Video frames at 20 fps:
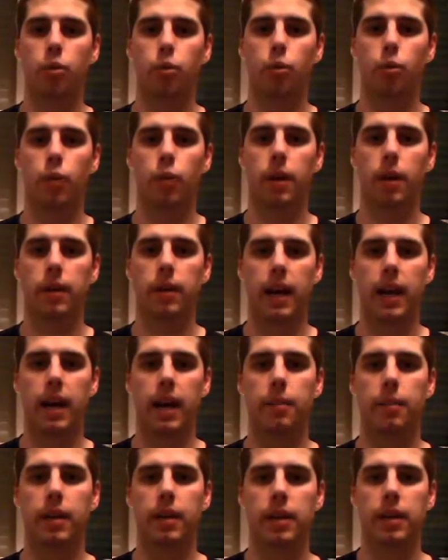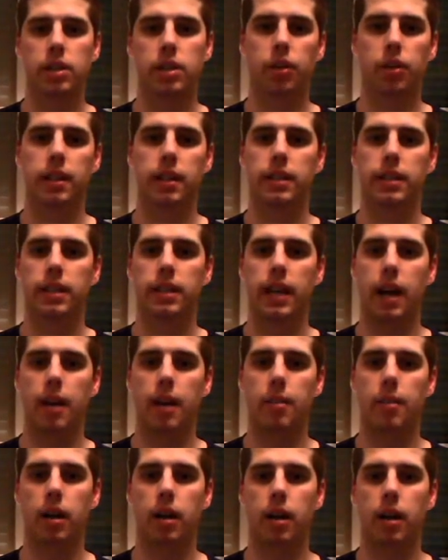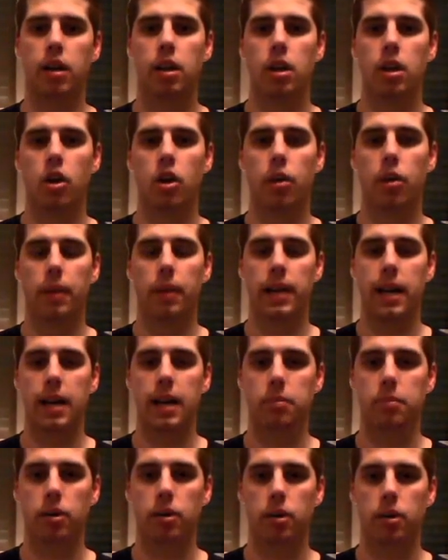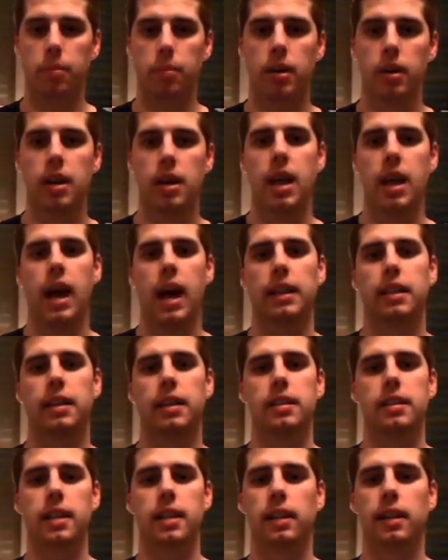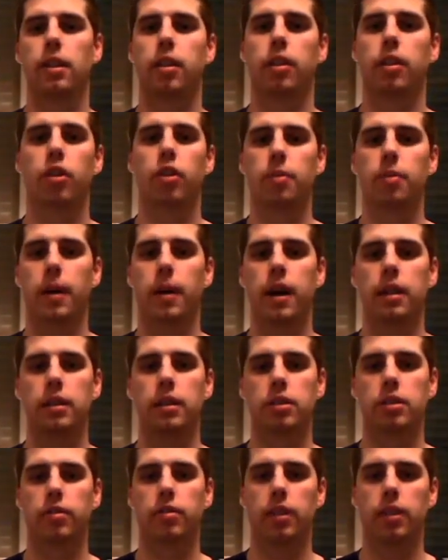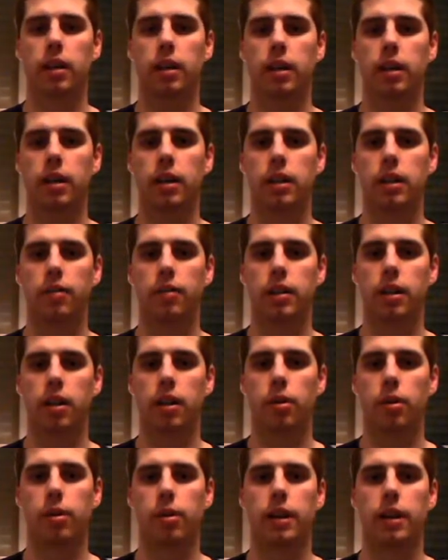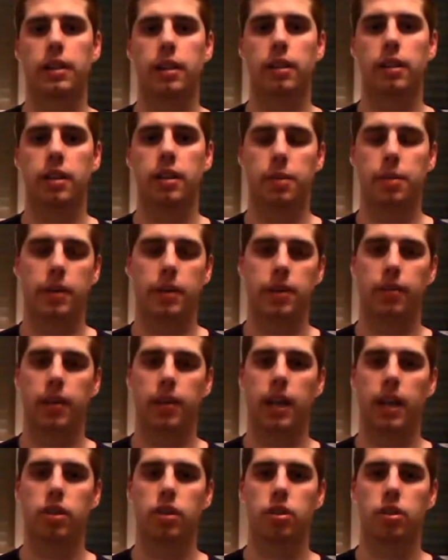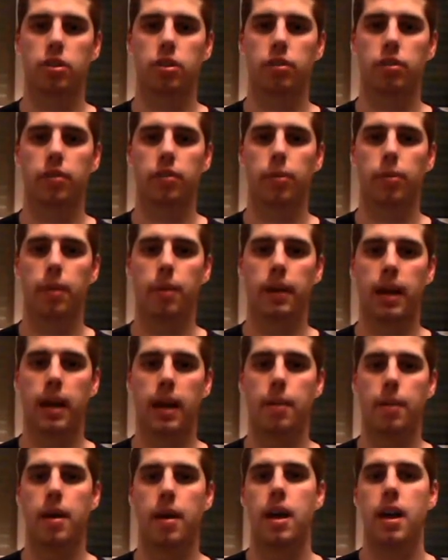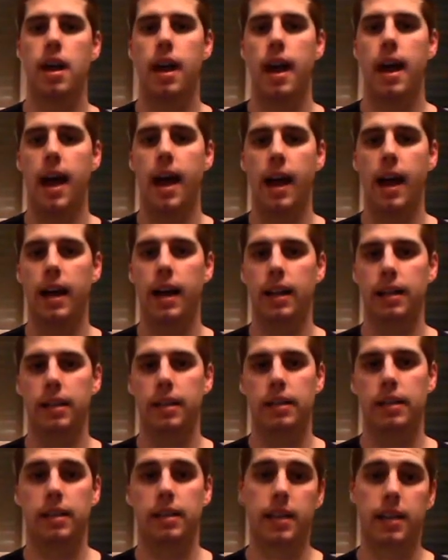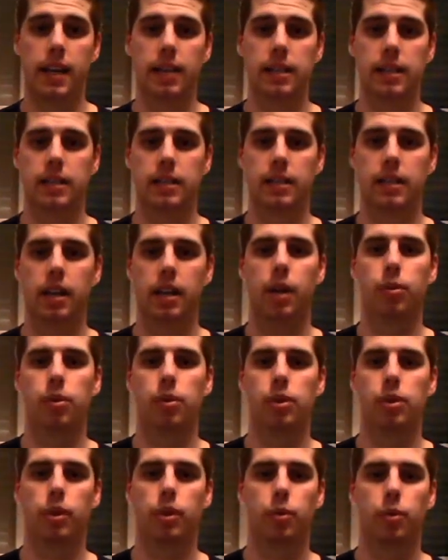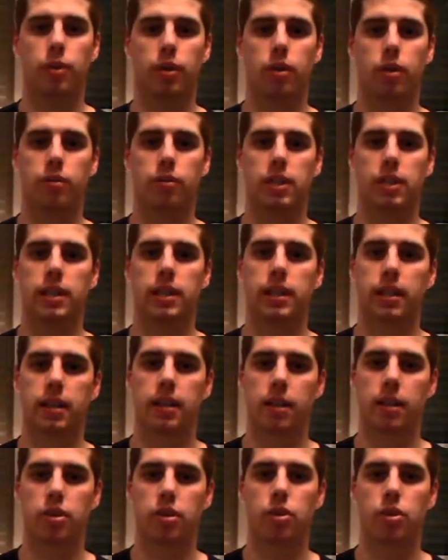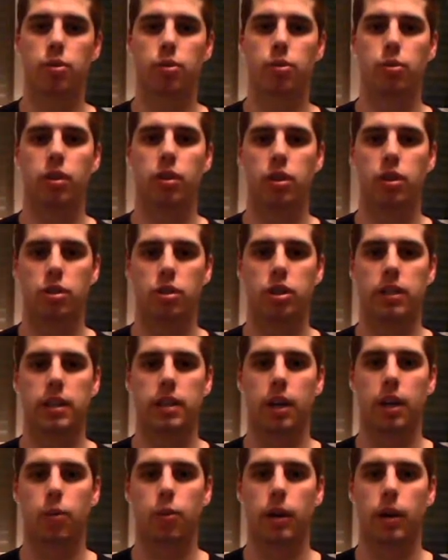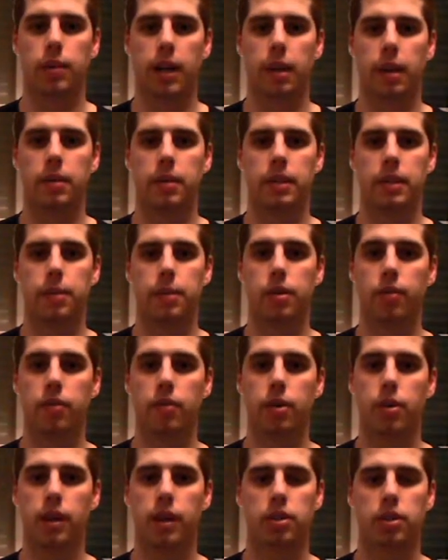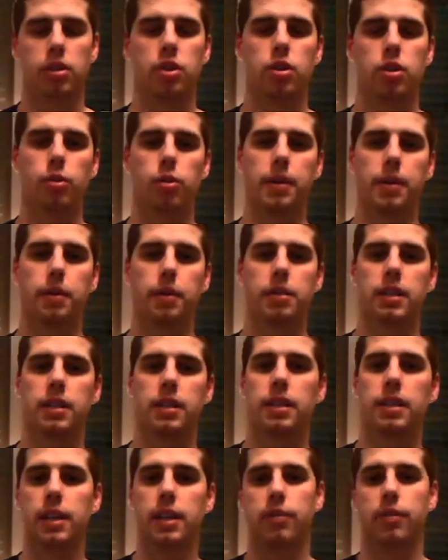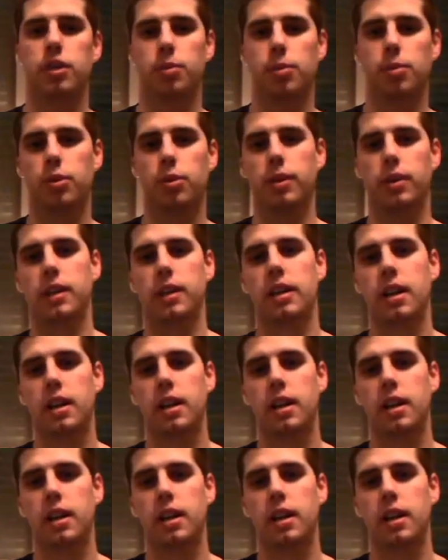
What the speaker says: webcam integrated camera on my laptop, and then the second and third parts of the video where I tell you the specifications of the webcam and the tests, I will do it with obviously the new Logitech webcam that I'm reviewing, so you will be able to see the difference between